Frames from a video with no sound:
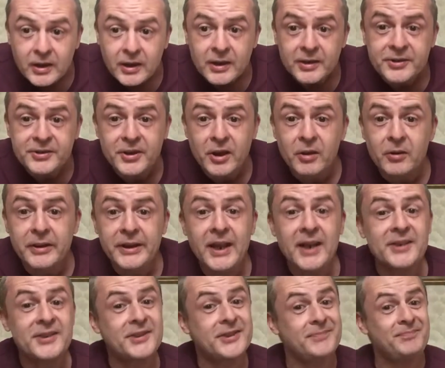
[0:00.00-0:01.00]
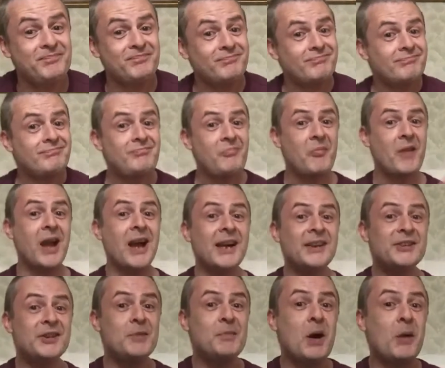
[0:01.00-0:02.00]
So yes, I
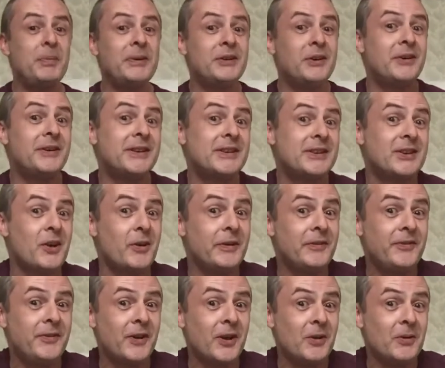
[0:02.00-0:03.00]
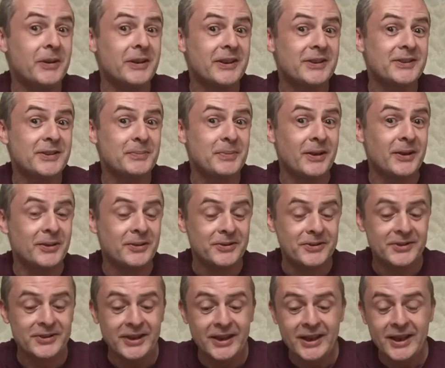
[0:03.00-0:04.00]
assume I'll be doing this going forward, I
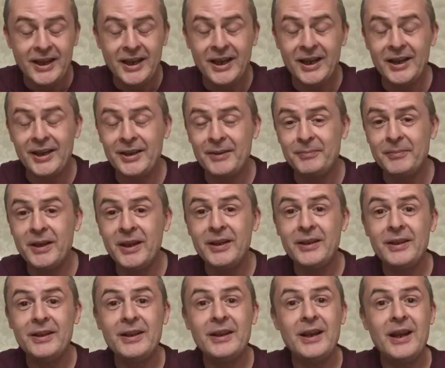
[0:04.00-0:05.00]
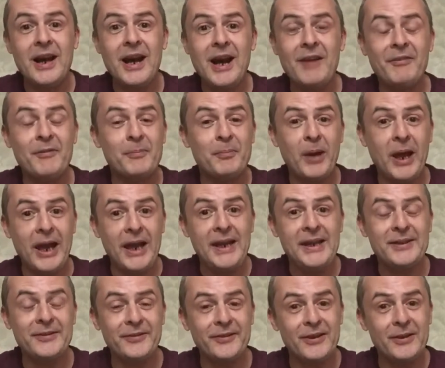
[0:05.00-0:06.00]
suppose. I haven't
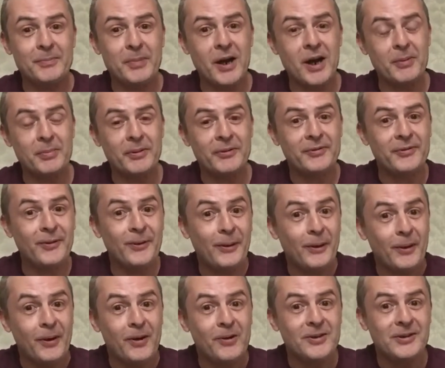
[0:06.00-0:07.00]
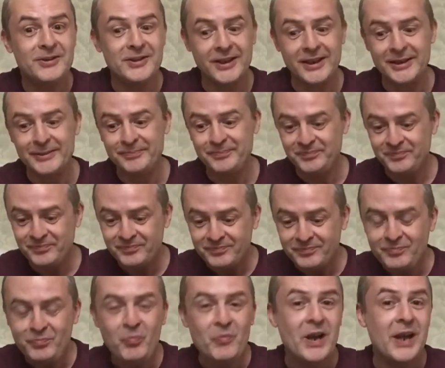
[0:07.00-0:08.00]
paid for a barber for a long time.
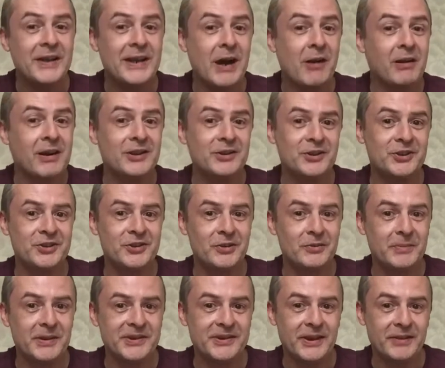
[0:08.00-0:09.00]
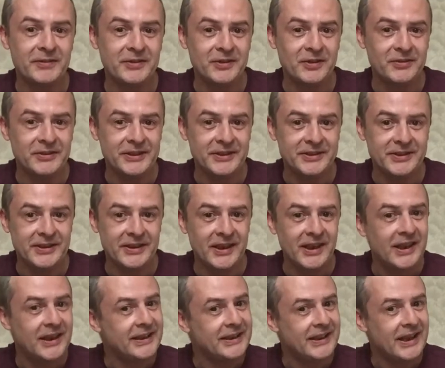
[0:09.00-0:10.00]
Now I can just do it myself. I don't need to
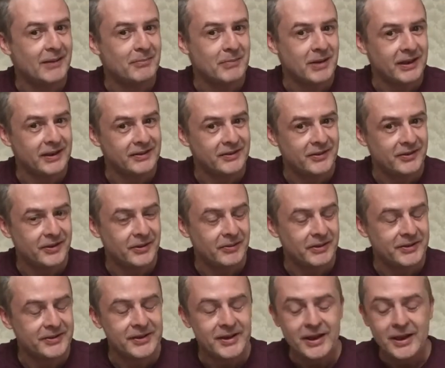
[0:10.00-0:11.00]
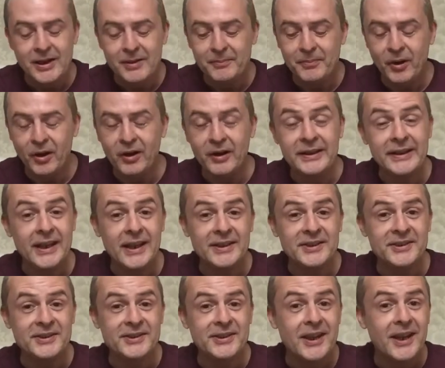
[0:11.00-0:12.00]
get Mike to do it. But
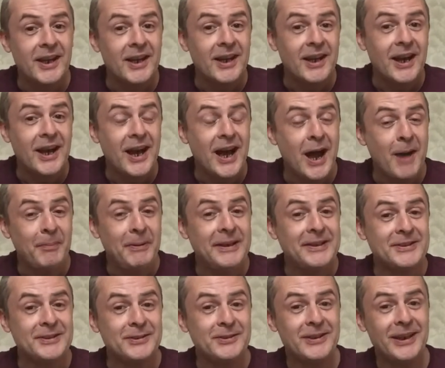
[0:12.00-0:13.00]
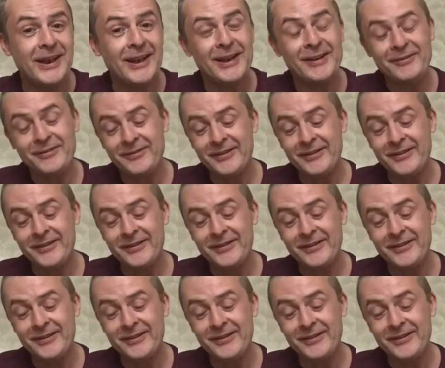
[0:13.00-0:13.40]
yes, happy to have